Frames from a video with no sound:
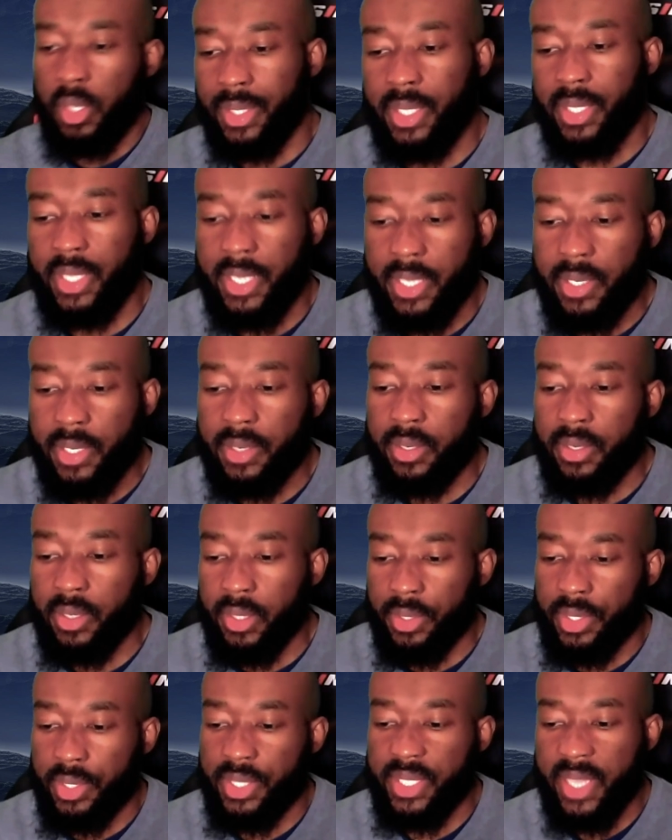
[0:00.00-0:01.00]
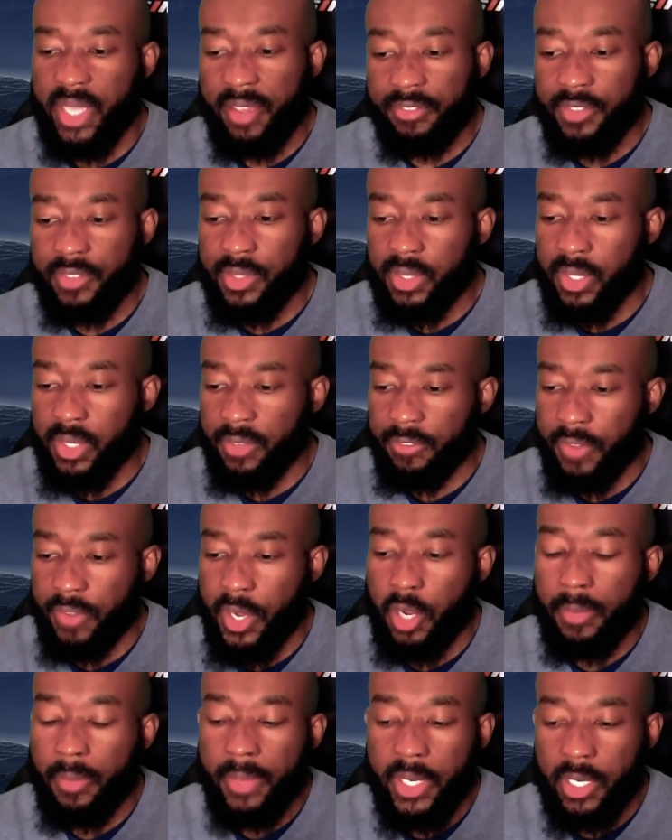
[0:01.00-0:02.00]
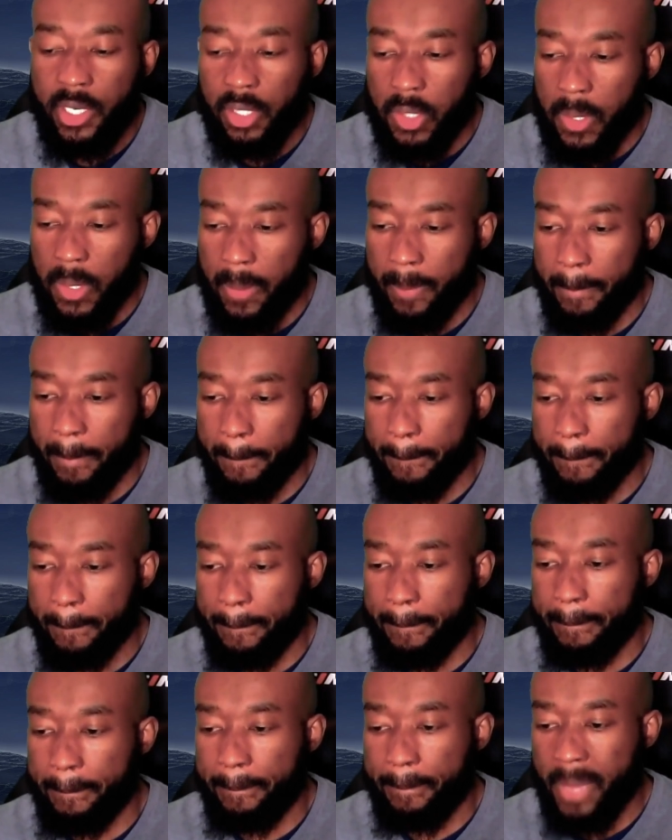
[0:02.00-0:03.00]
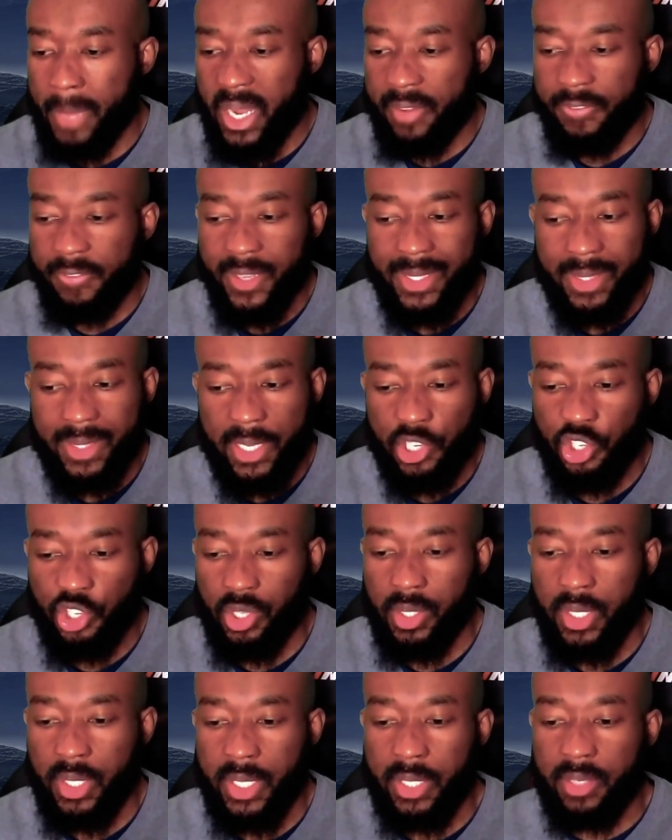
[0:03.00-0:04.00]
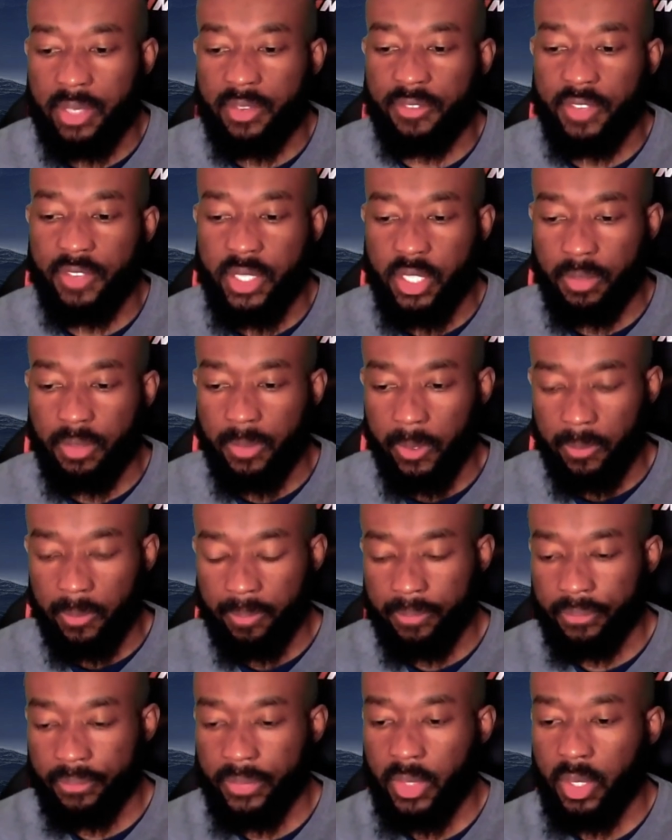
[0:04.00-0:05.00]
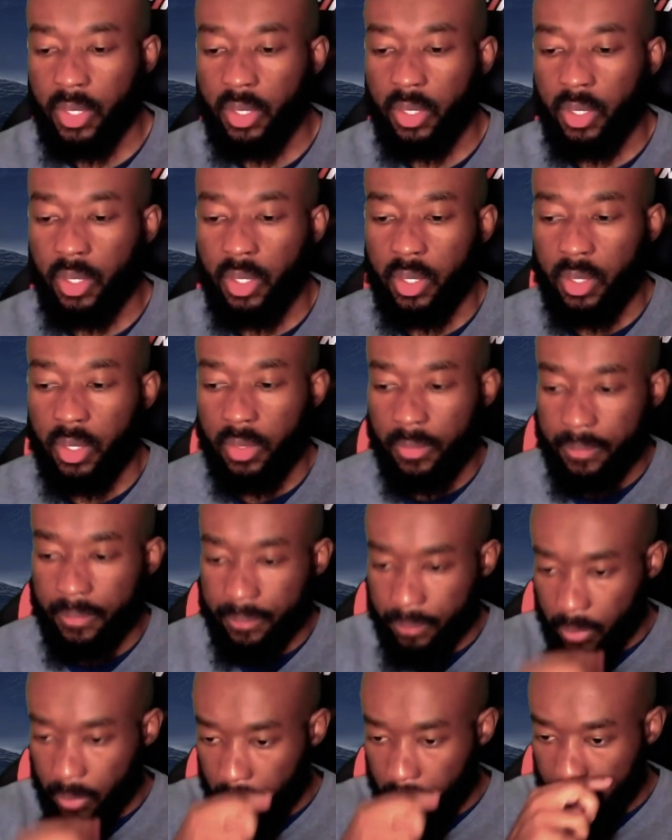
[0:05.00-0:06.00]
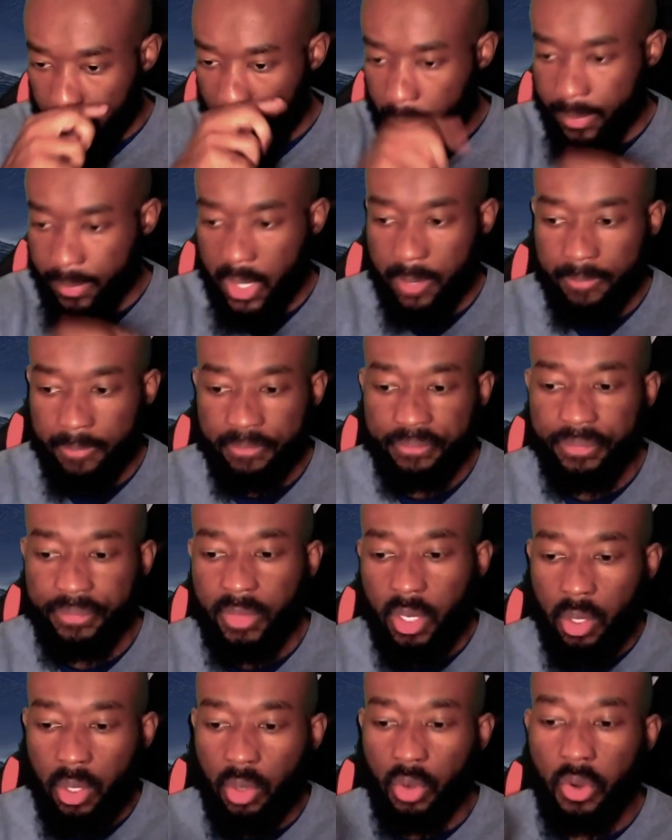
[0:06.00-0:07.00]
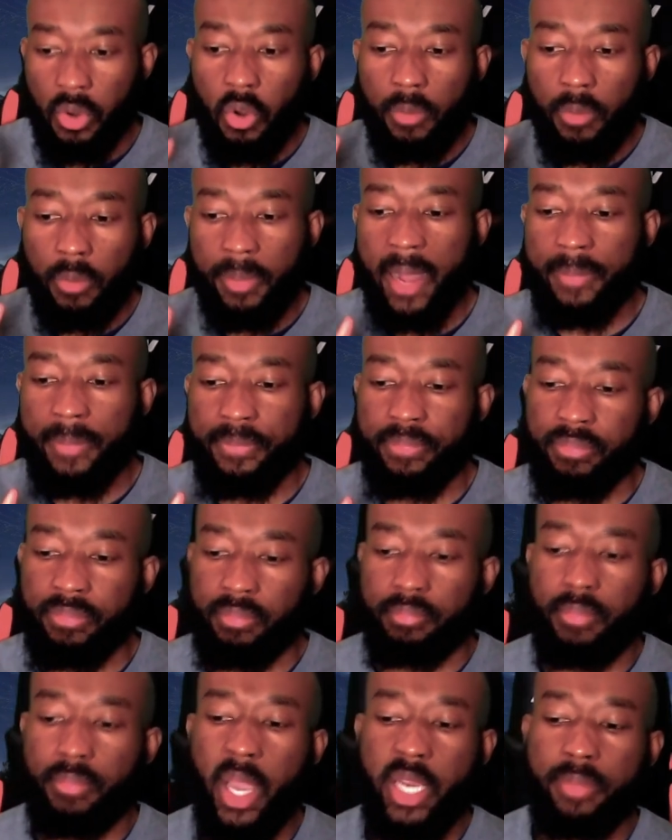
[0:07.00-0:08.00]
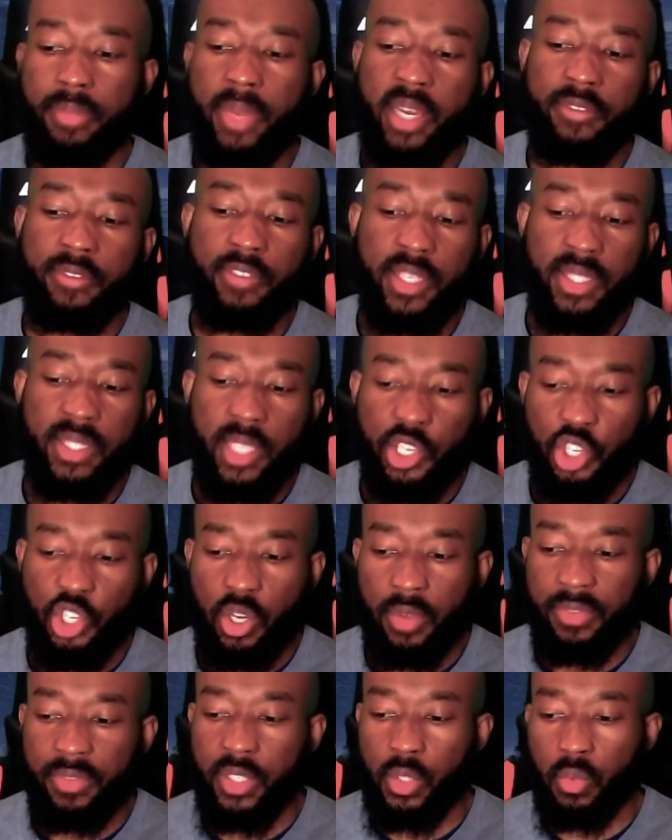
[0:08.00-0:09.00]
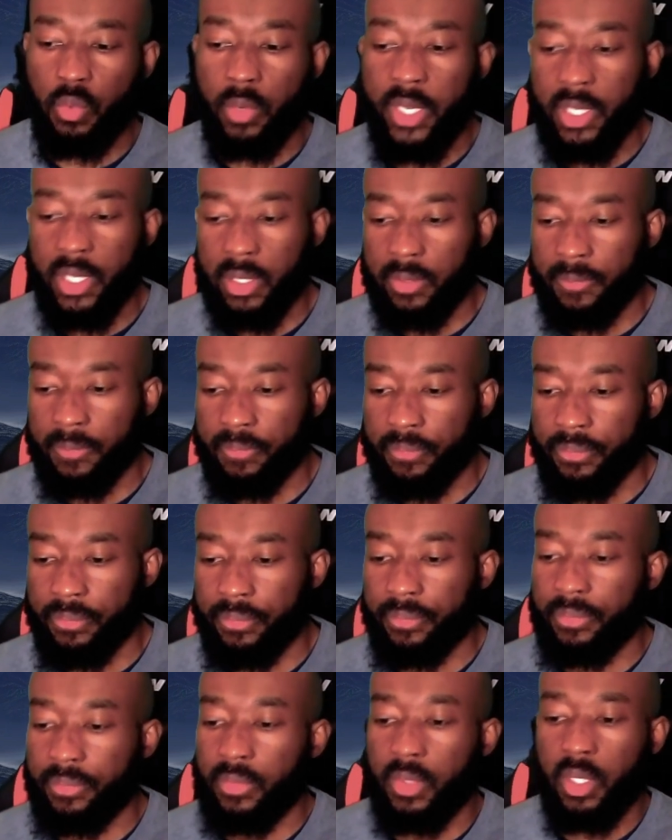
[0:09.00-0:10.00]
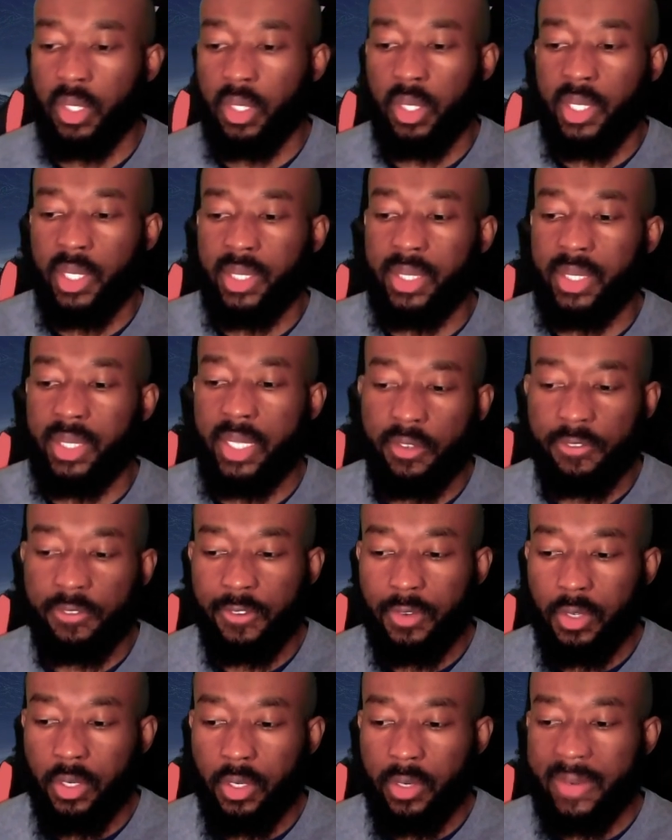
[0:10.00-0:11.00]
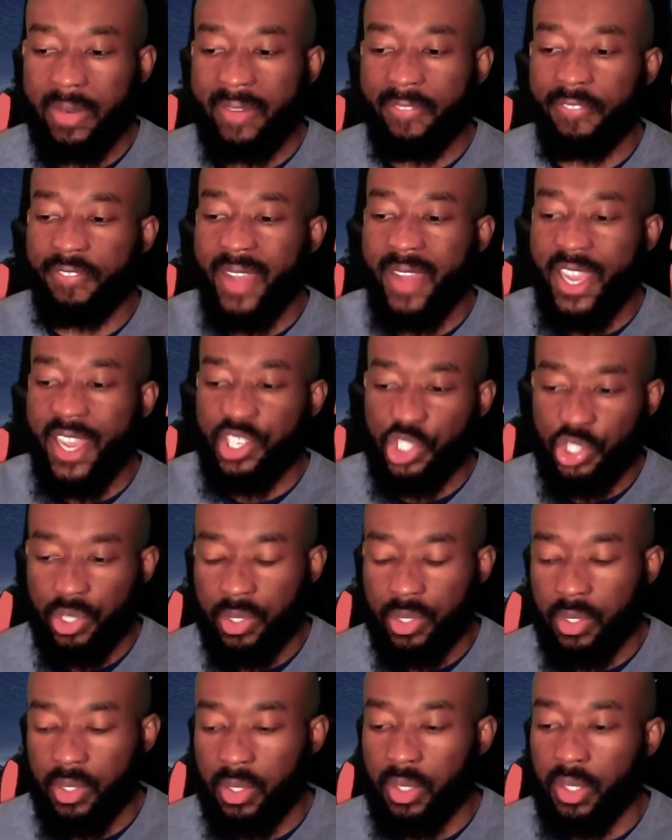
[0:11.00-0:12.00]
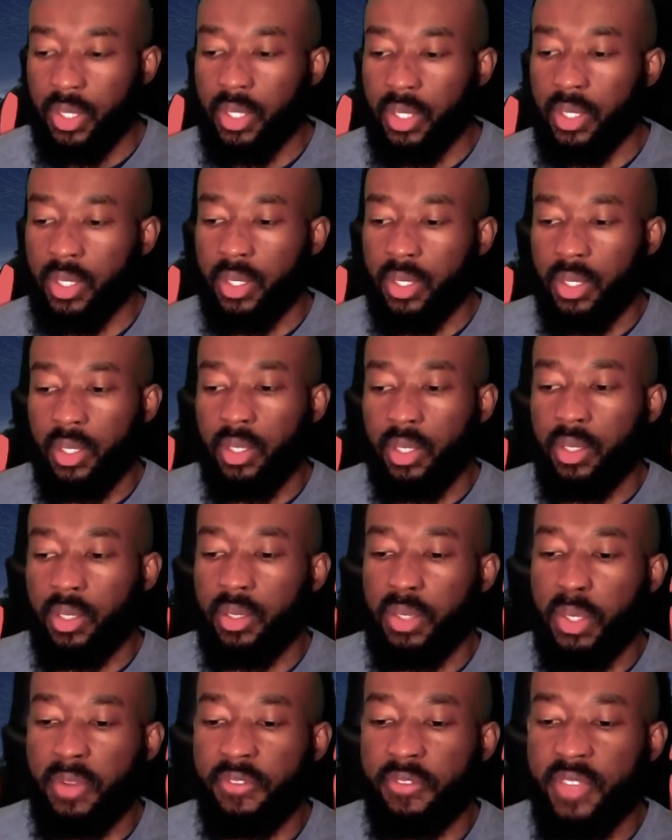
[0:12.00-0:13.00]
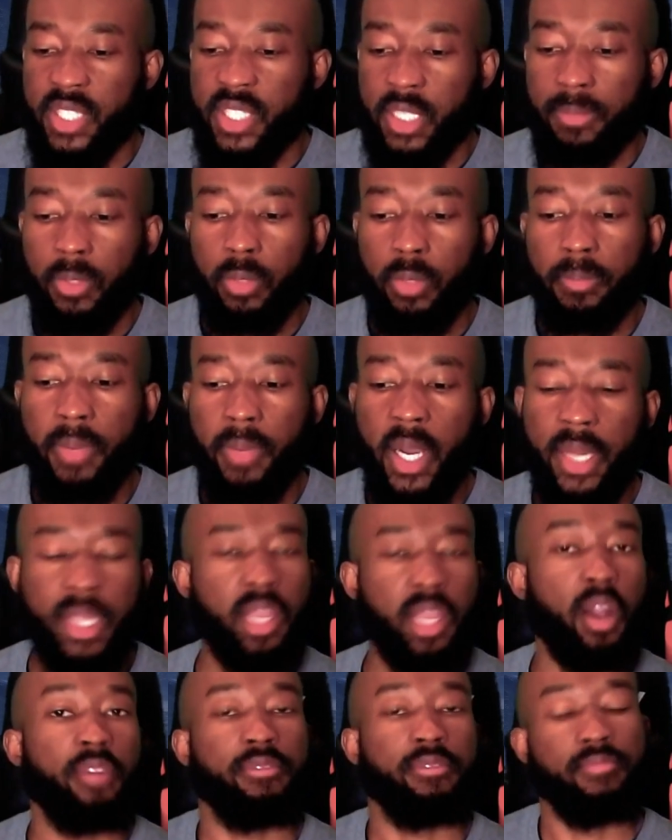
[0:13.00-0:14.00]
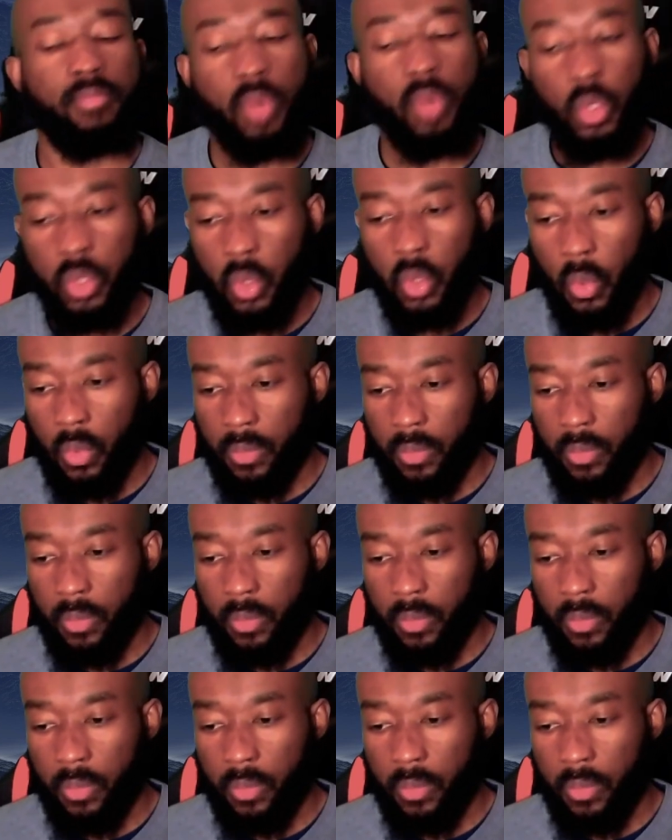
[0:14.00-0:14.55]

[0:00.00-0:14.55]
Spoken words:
in the seventh phenomenal manifestation in the visible, comma, Loba, by the manifestation of his will, therefore fashioned the visible body of Moto,